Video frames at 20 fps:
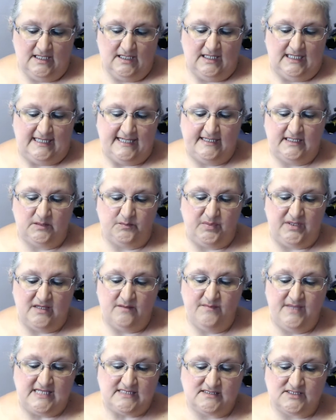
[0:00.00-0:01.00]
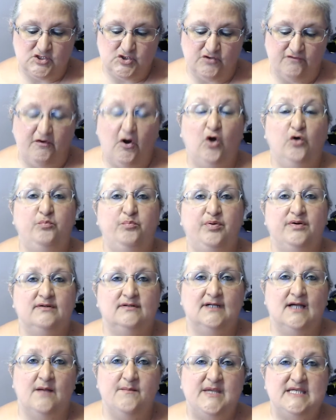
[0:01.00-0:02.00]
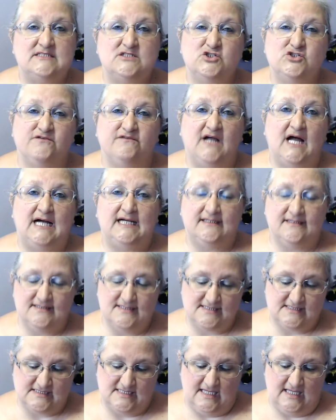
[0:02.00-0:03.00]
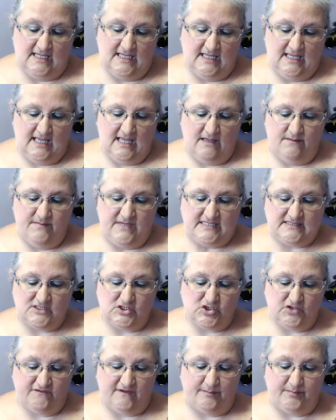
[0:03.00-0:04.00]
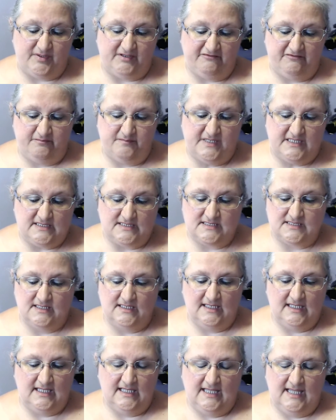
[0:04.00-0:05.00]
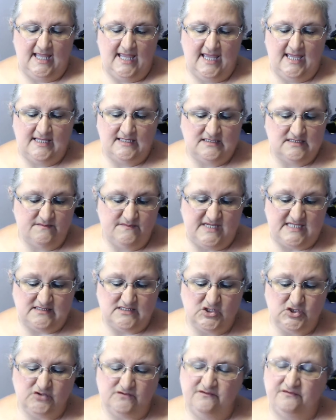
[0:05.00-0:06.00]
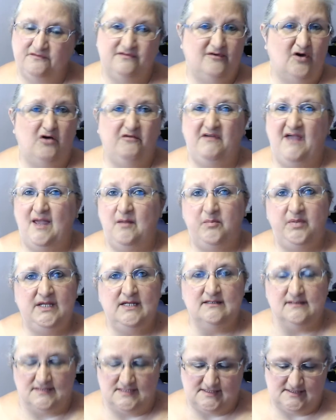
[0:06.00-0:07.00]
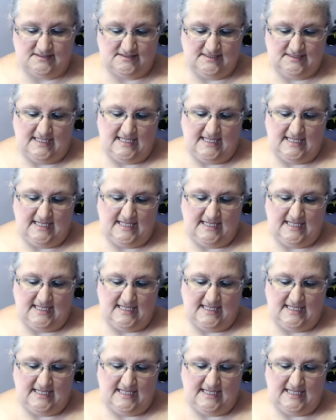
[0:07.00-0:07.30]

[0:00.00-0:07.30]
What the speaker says: Let it be a message of hope, a message of guidance, a message of upliftment, and a message of happiness.